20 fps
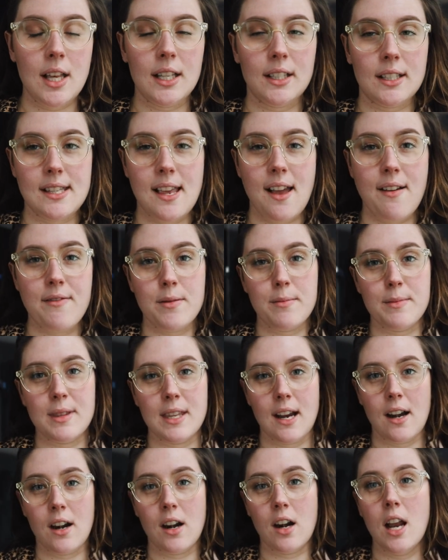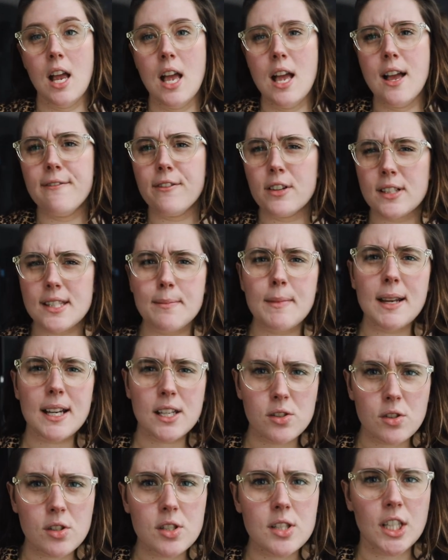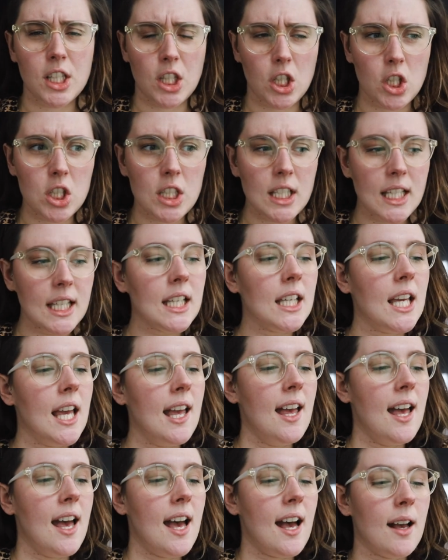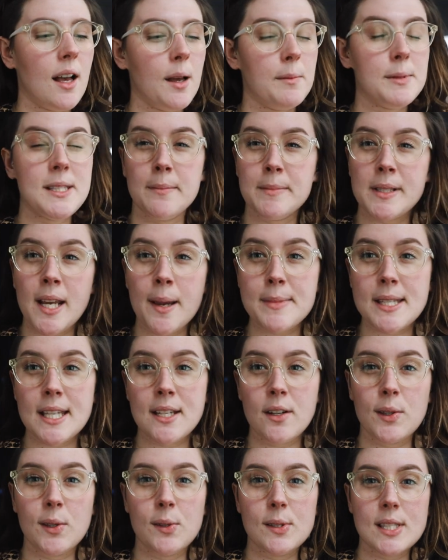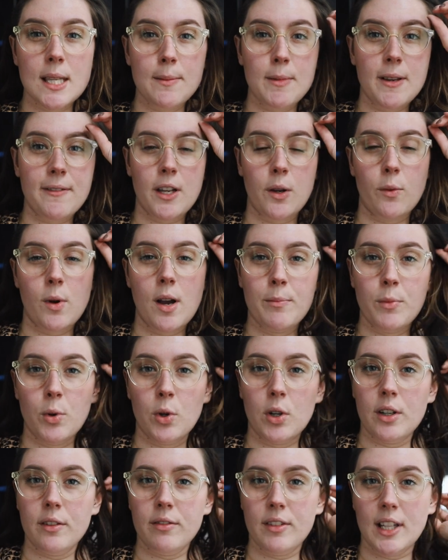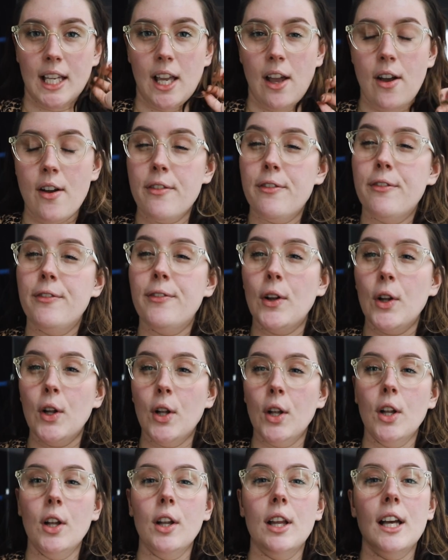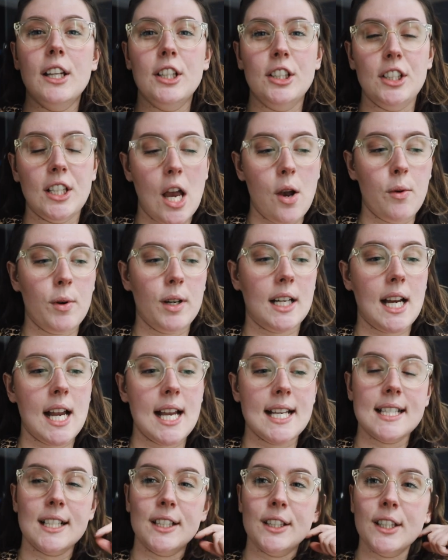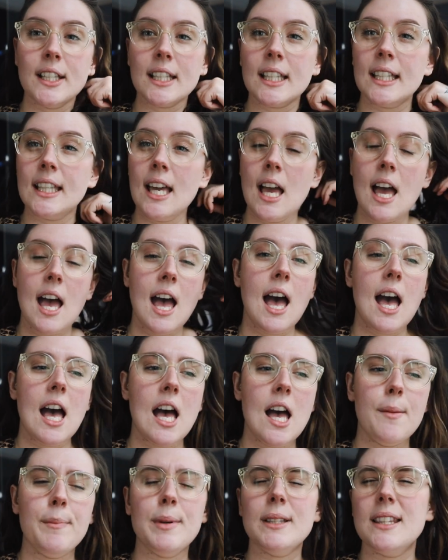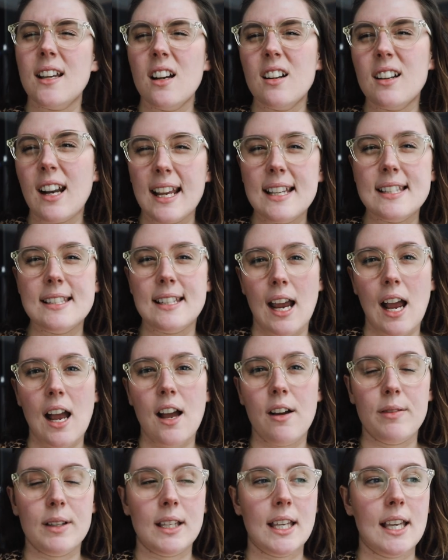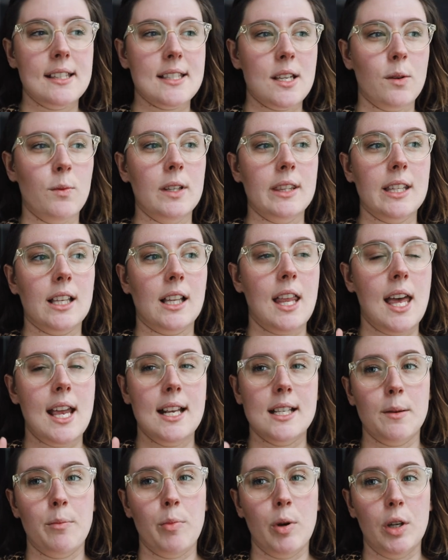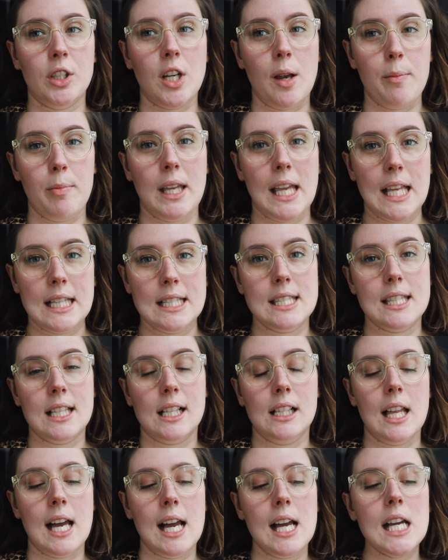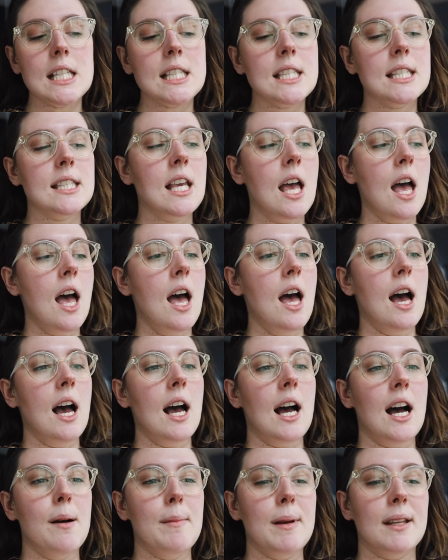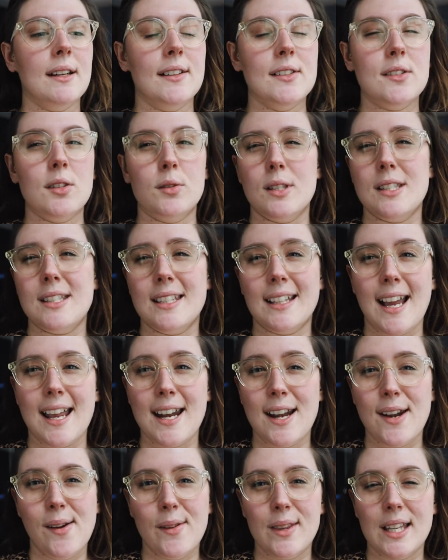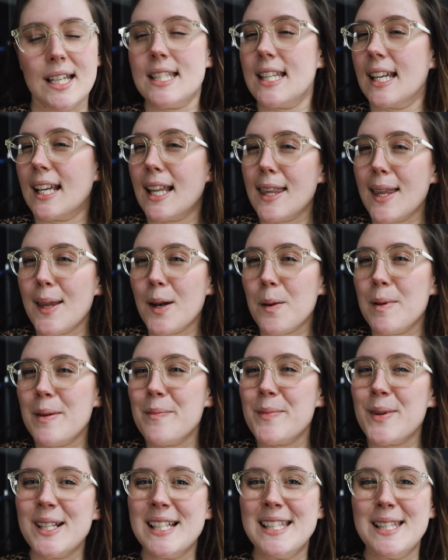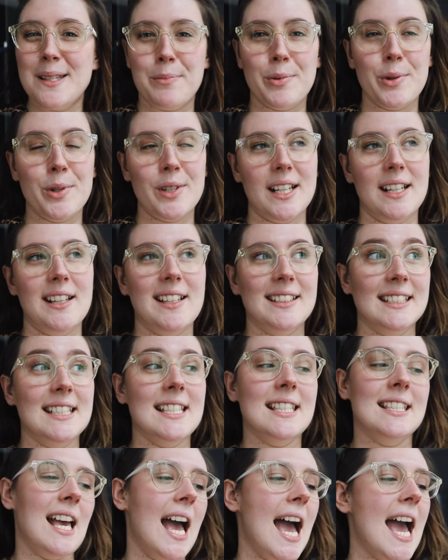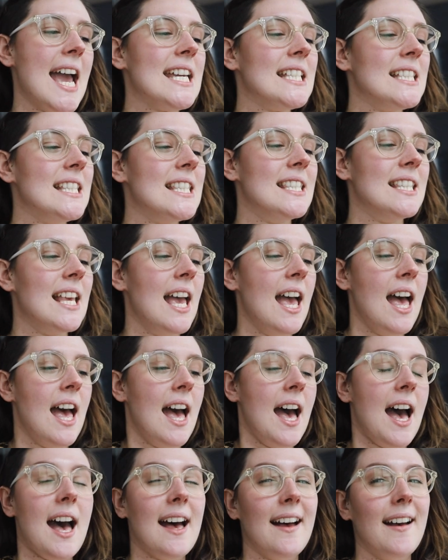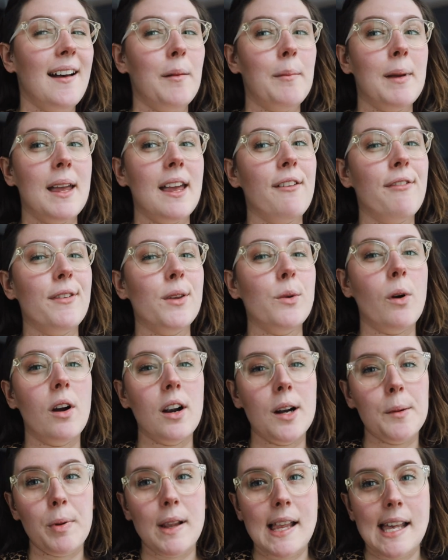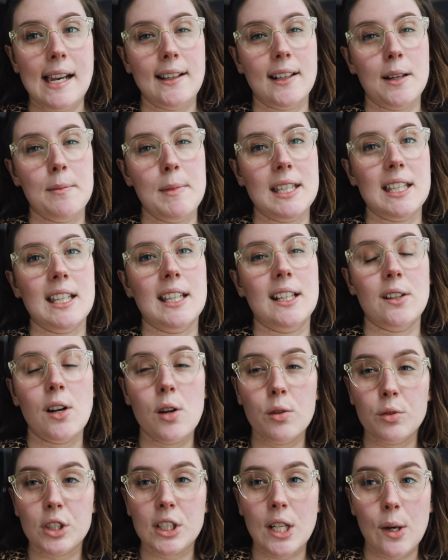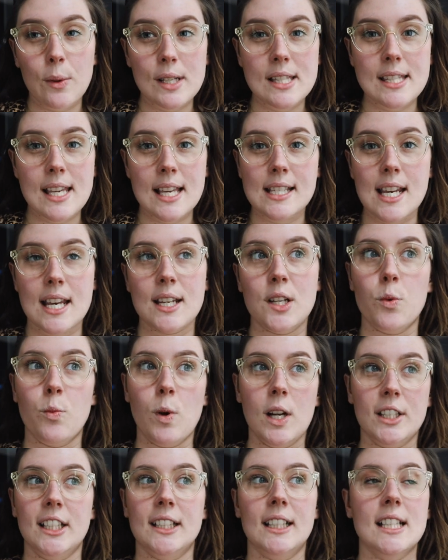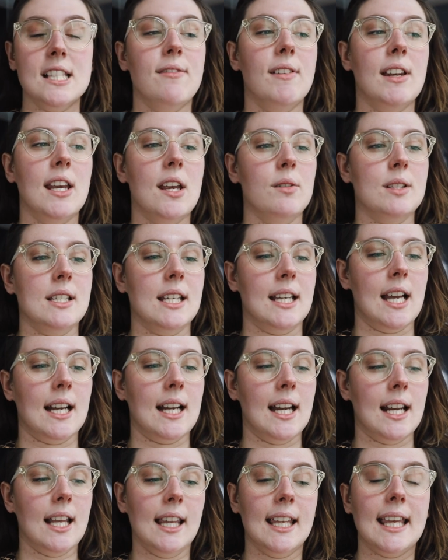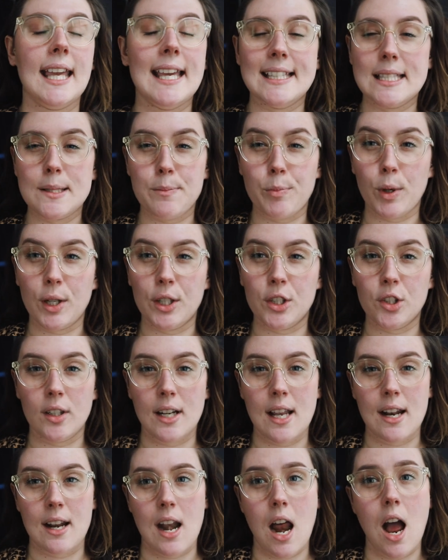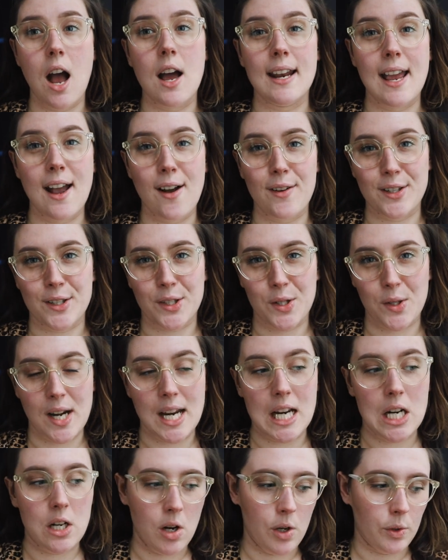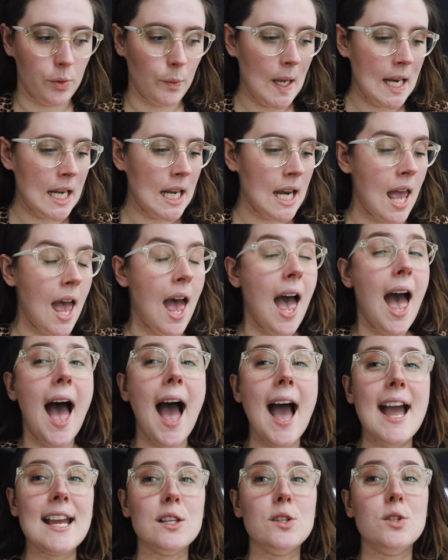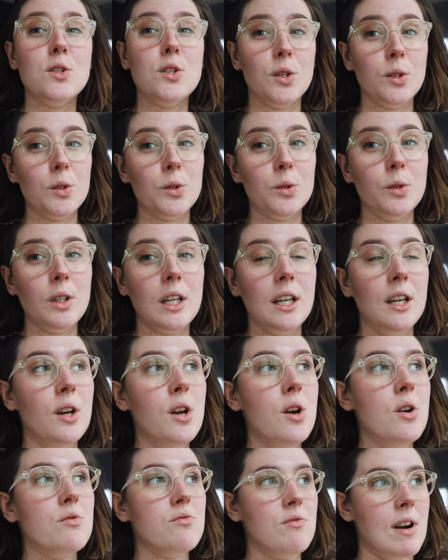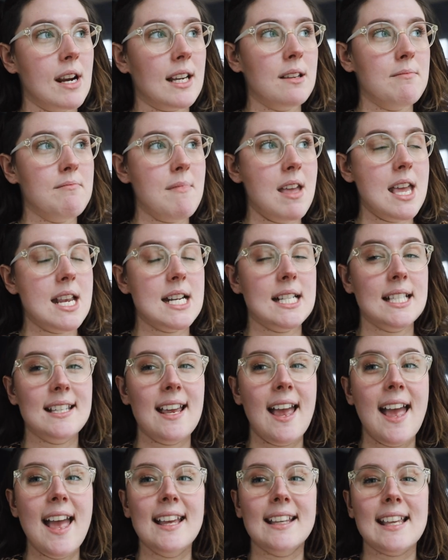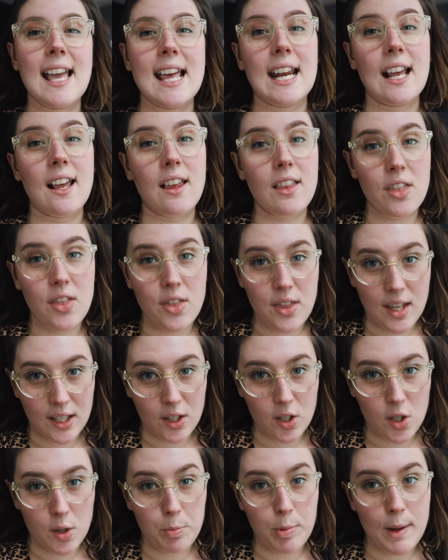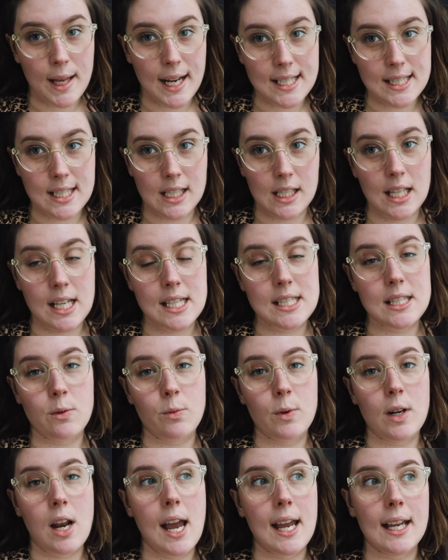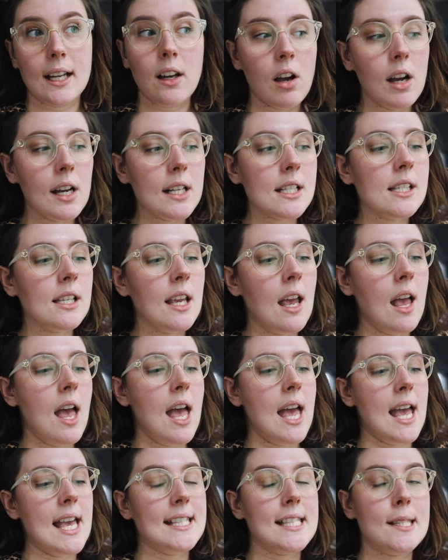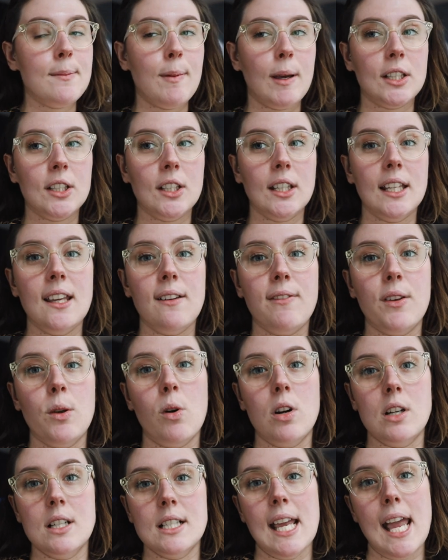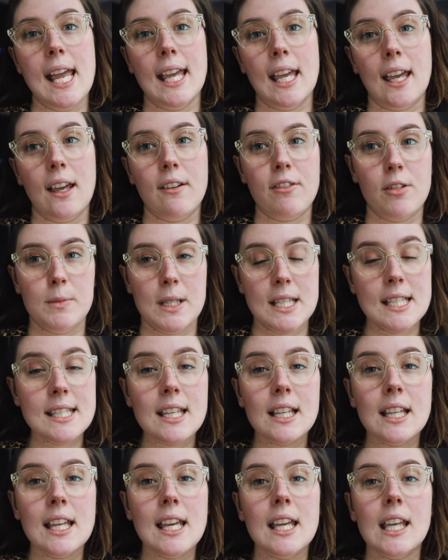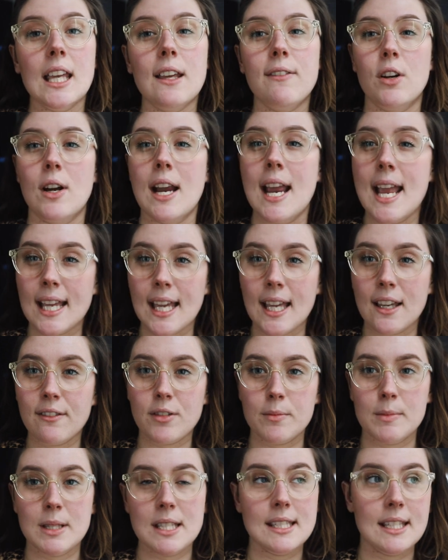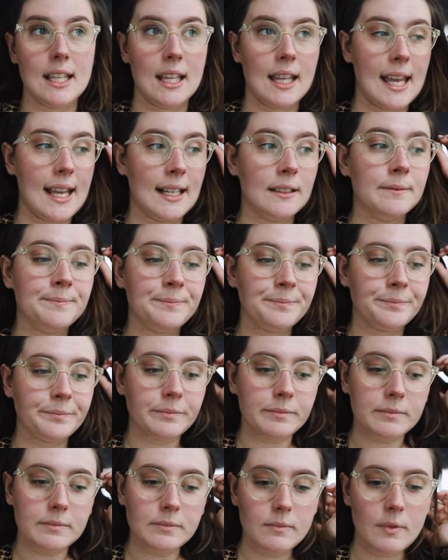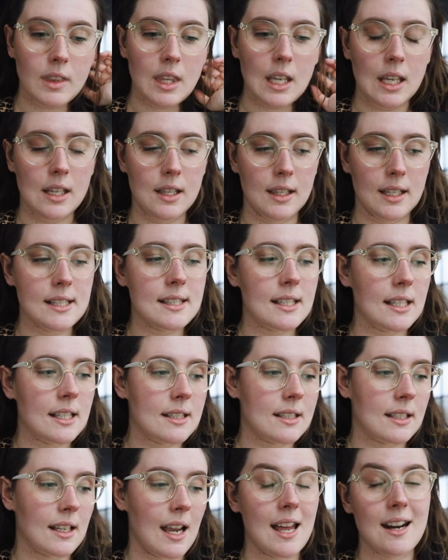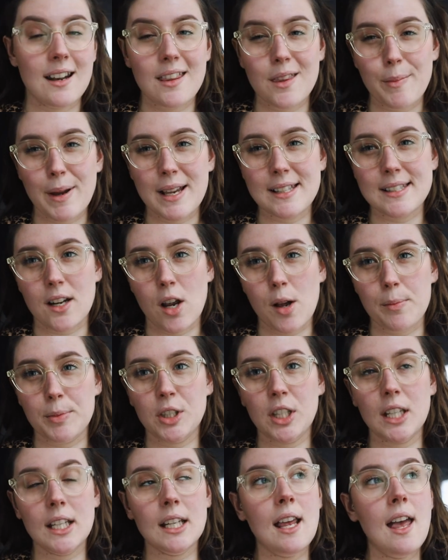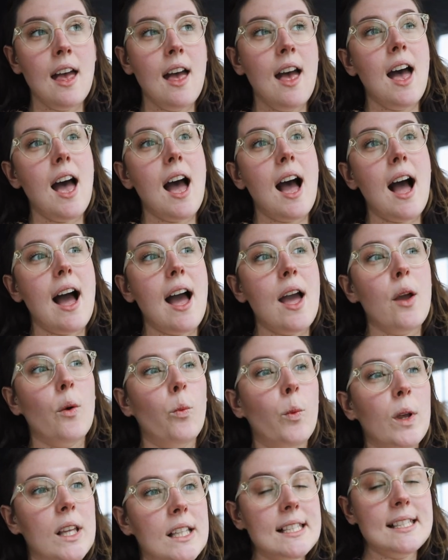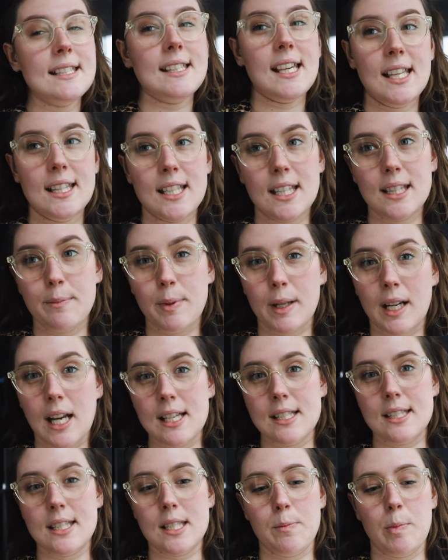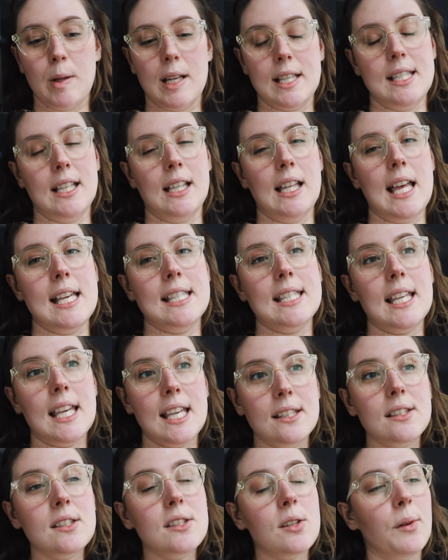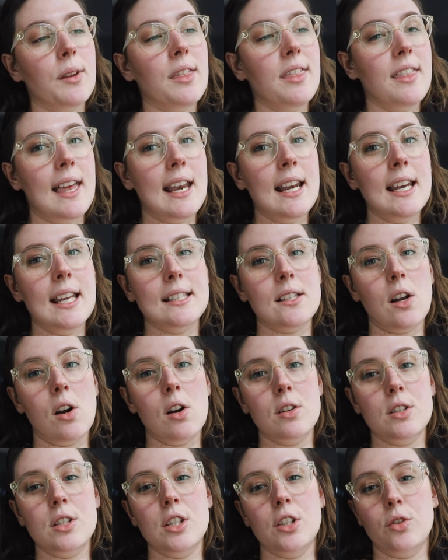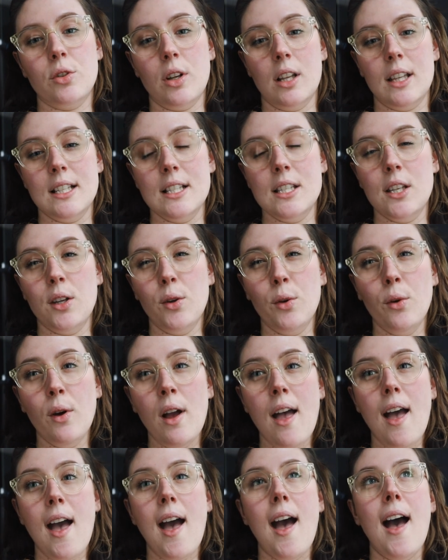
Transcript: I just have them there for some extra security. Um, sometimes I don't use them if I want more of like a full shower kind of look, um, but they are nice to have in case I want the client to push up against the glass. Um, and also just to kind of know that it's like a little bit more supported on the sides. Um, if you are planning on making your own shower set and you're watching this video to get kind of like inspiration on how to create your own one, I do recommend getting a thicker plexiglass than what I got, especially if you aren't hanging it from the ceiling. If you're hanging it from the ceiling, this is kind of the best option. I will say that because this plexiglass is so thin, it's hard to drill into.